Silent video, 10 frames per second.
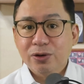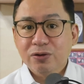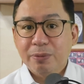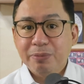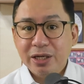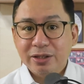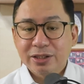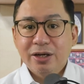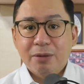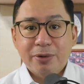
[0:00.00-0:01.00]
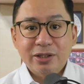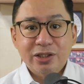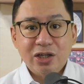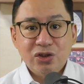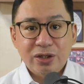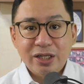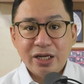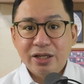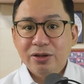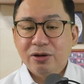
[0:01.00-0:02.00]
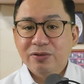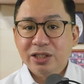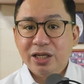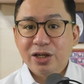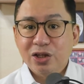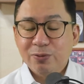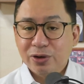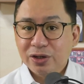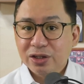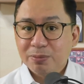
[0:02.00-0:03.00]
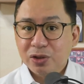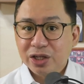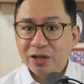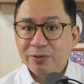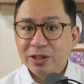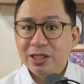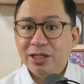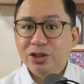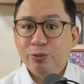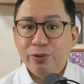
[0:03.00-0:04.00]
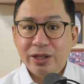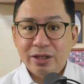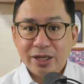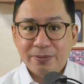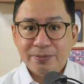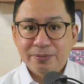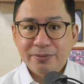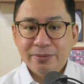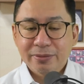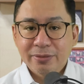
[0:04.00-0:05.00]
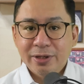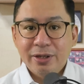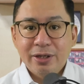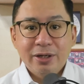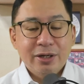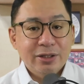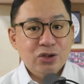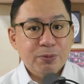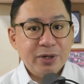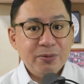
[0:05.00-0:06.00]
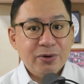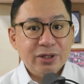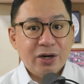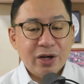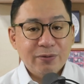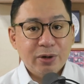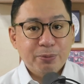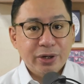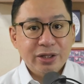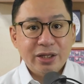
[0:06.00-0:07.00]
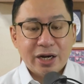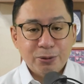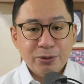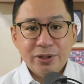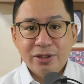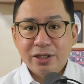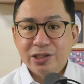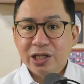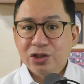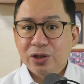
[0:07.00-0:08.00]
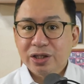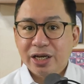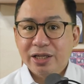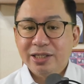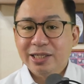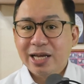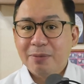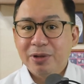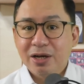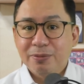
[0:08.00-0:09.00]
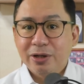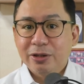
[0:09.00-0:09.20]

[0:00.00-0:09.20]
of Appeals upon Section 10 of Executive Order No. 7, Series of 2010, the Supreme Court, however, pointed out that Section 10 is inapplicable